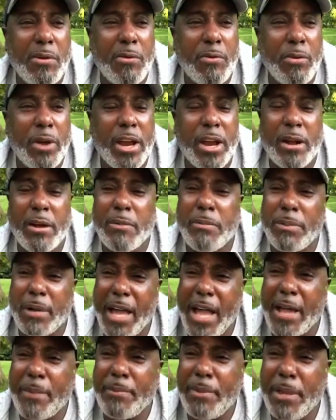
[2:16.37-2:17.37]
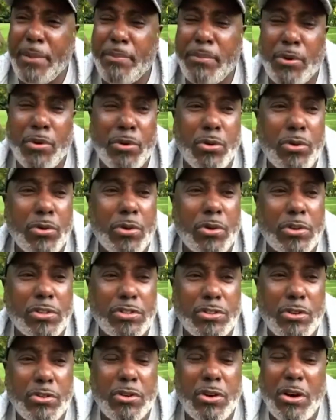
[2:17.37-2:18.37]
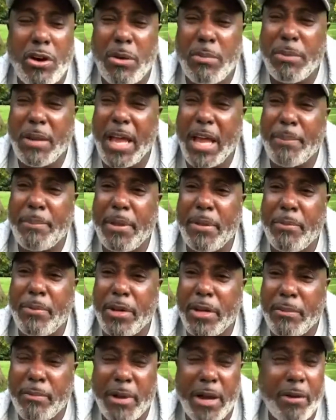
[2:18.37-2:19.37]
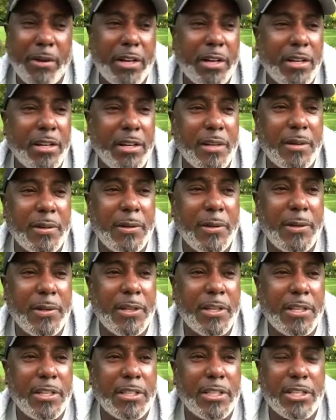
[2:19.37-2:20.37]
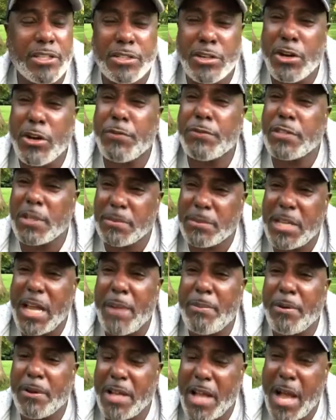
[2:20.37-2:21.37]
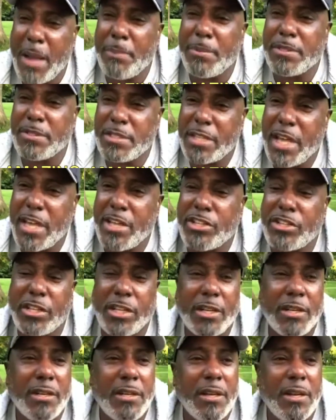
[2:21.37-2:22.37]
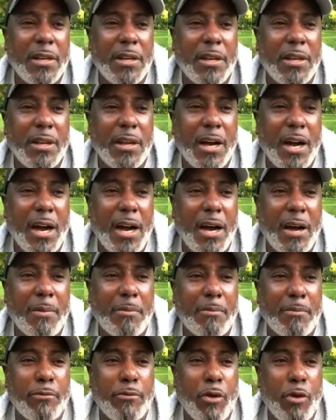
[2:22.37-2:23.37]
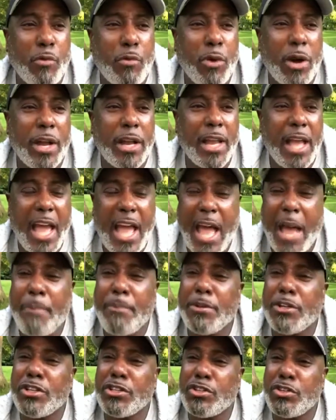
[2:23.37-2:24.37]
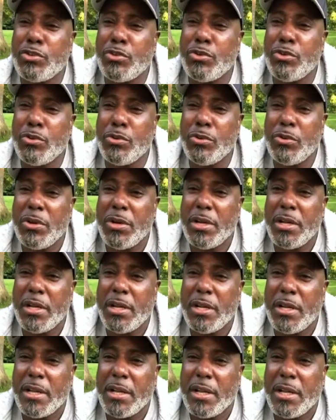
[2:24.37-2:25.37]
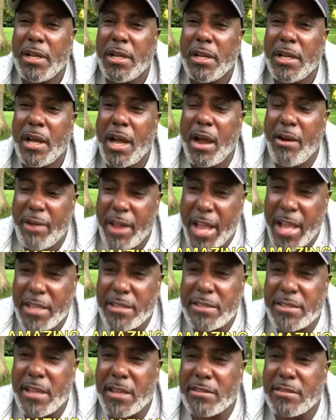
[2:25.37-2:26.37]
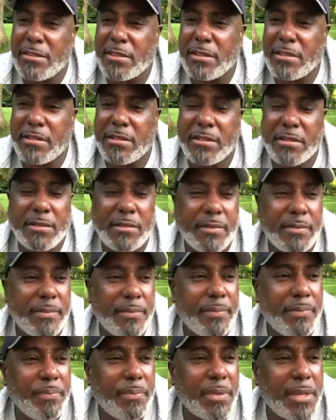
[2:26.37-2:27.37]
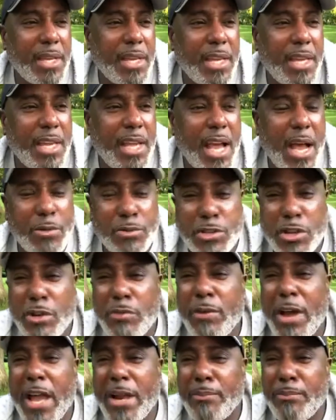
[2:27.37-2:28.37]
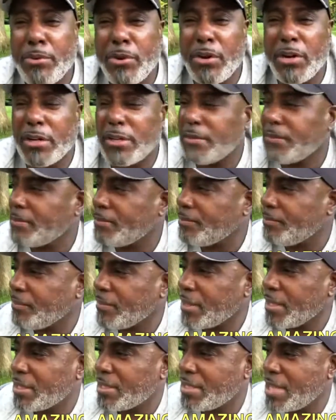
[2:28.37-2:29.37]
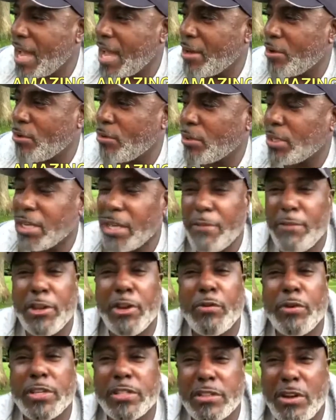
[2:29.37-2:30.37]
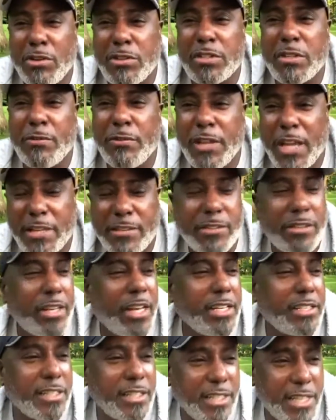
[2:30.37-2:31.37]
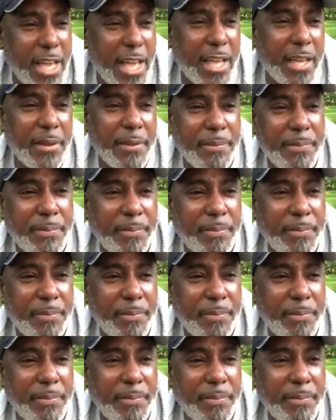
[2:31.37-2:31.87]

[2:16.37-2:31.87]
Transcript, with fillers: where black people or so-called black people in America deserve some type of compensation um, for what happened to our ancestors. I was going to write a book titled Living the Results of Yesterday Today.